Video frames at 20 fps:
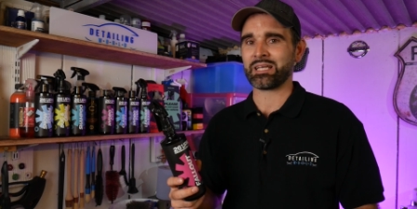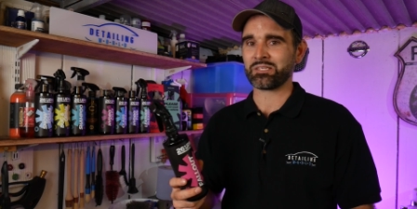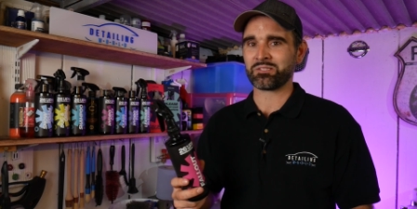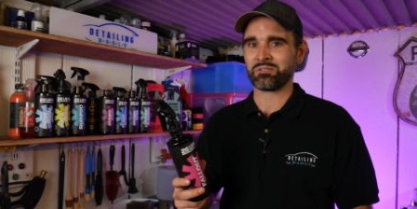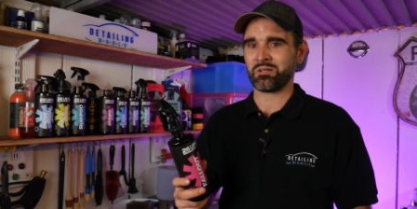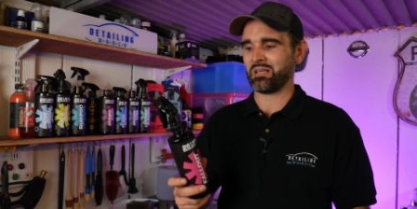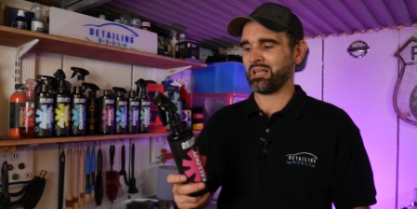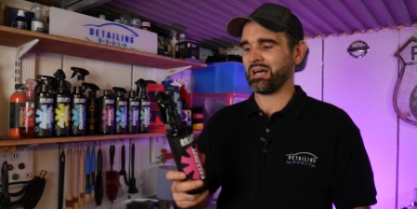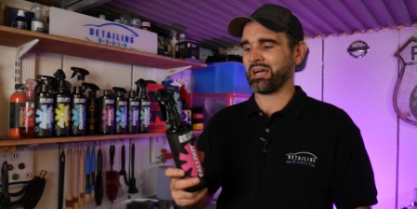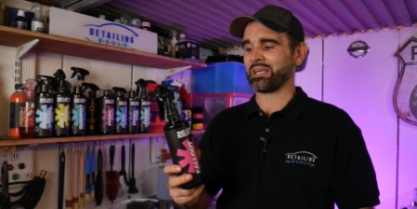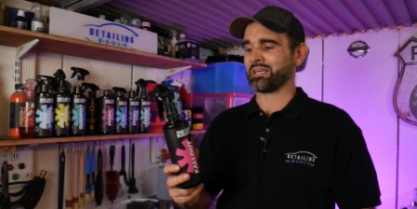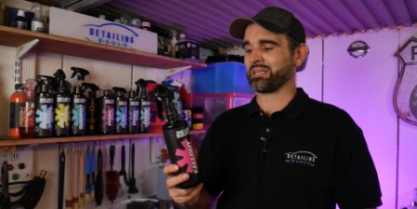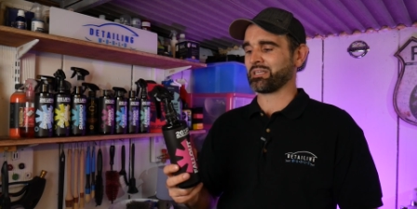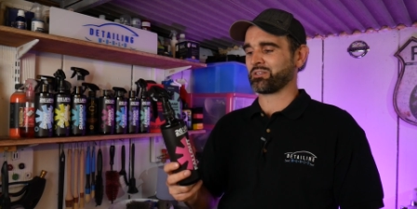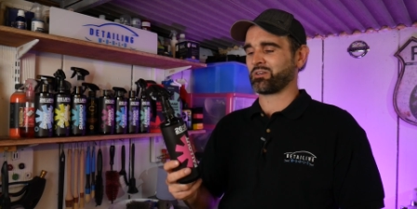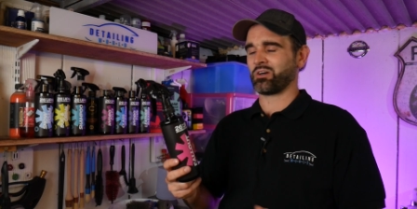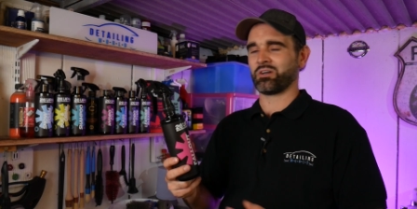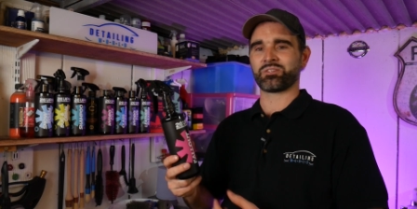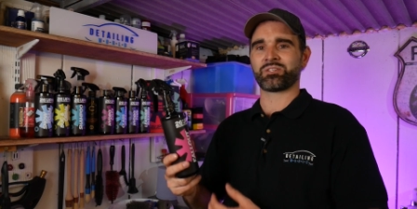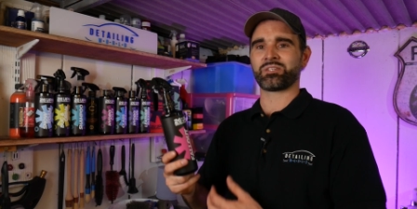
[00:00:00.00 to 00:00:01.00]
It's not like it's
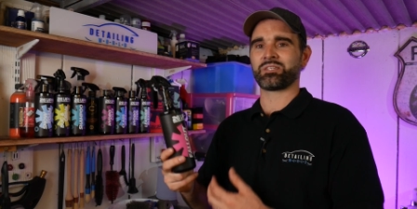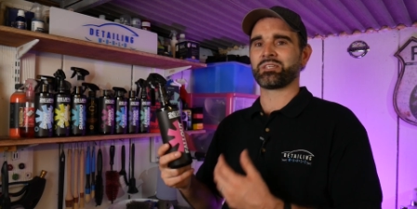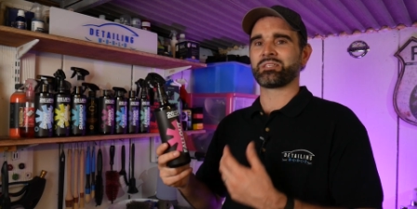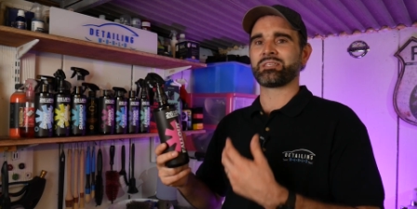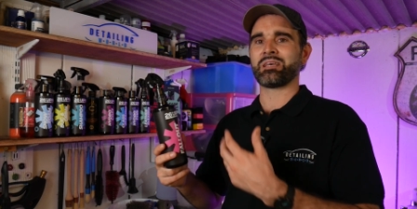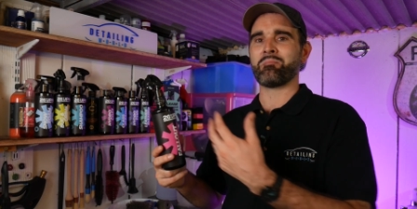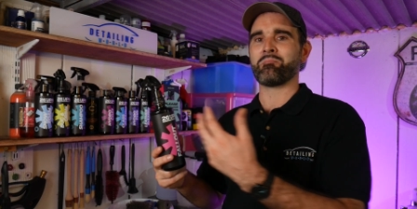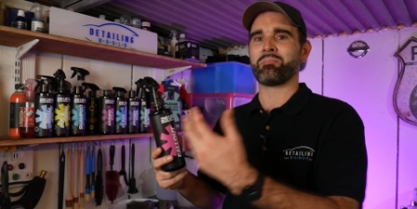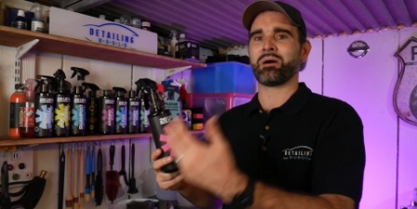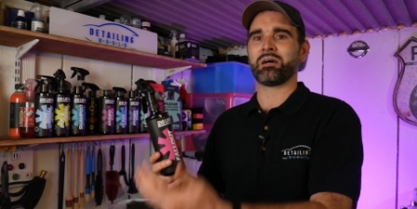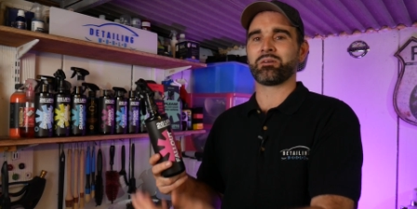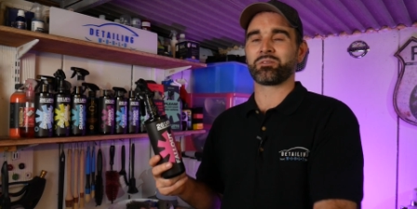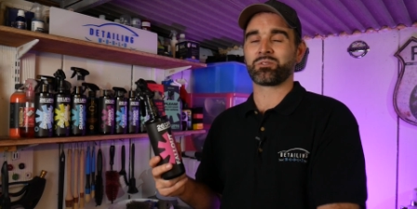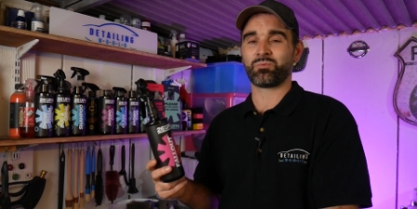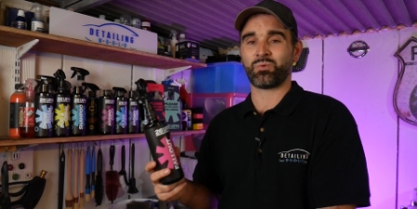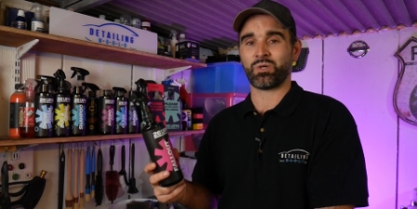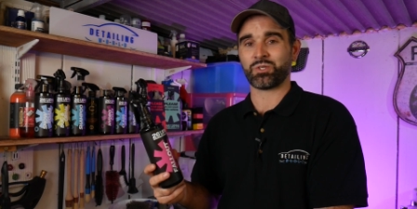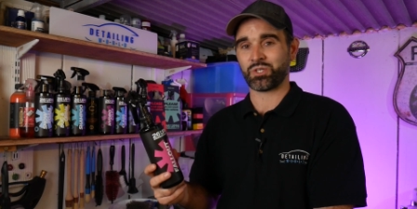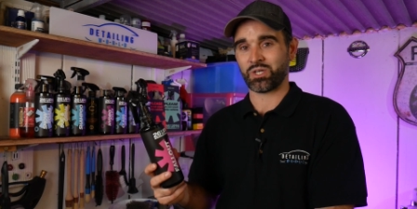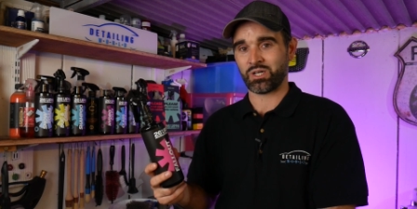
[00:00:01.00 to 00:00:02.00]
costing you £10
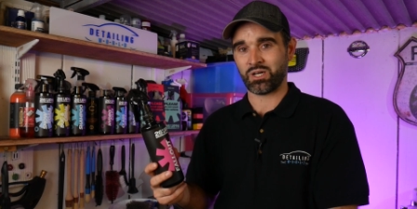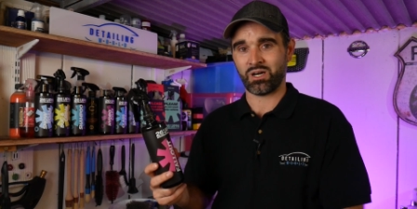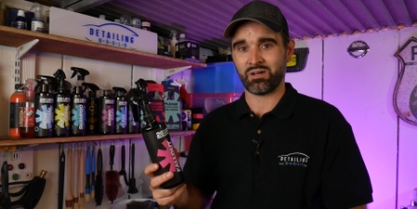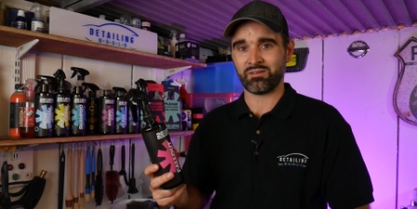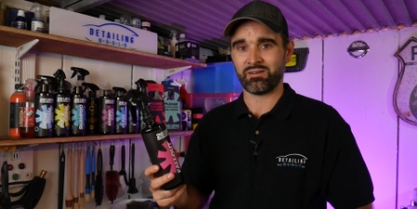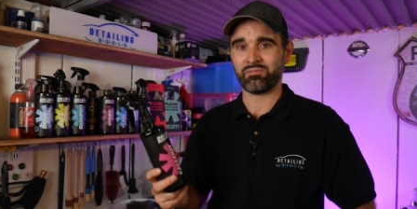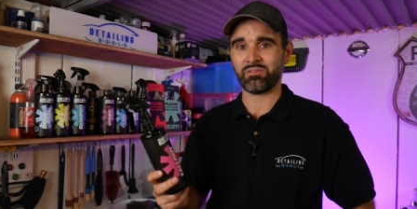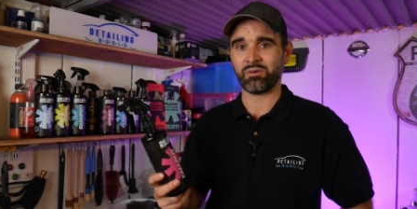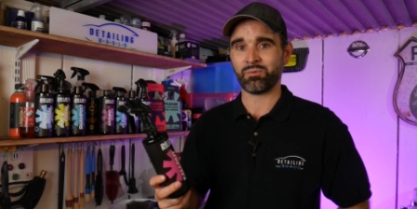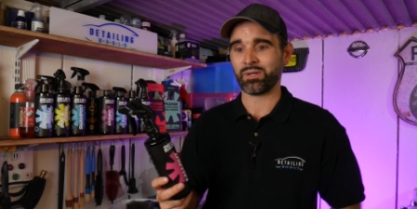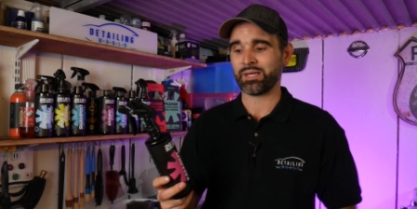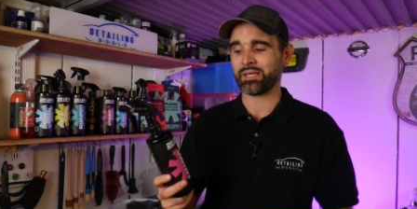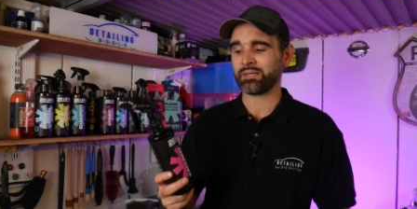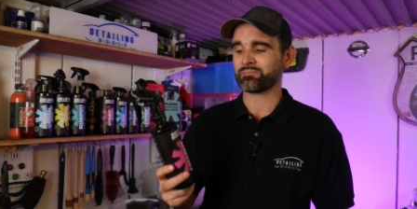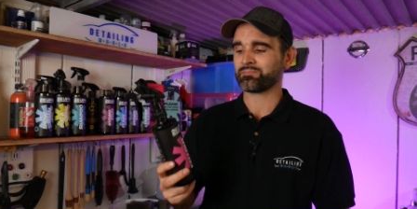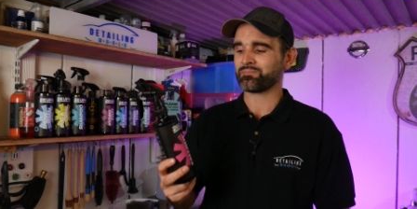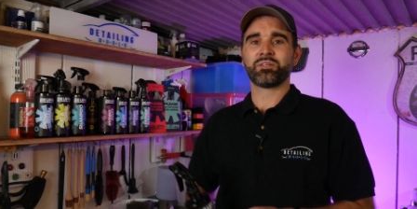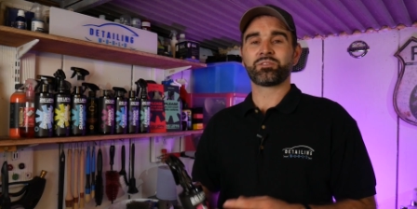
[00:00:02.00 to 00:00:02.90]
to wash your car every week.